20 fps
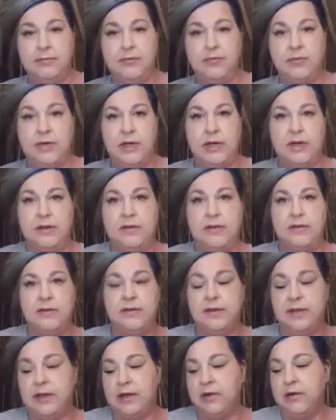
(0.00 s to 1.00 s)
where
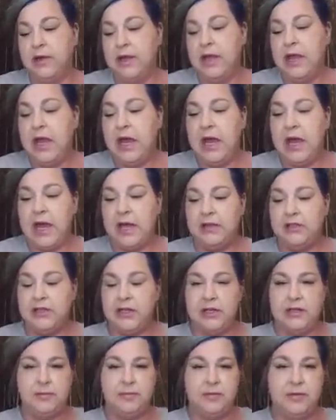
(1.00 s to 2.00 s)
it's, you know, I
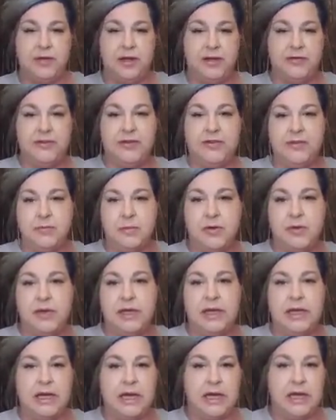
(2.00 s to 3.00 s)
tried to pull off a
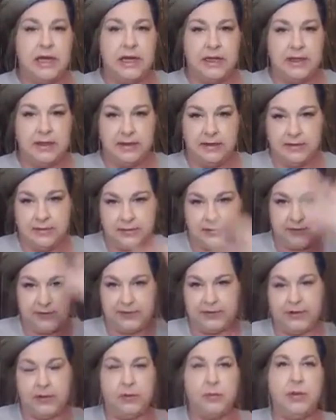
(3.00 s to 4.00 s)
smoky eye and it's just all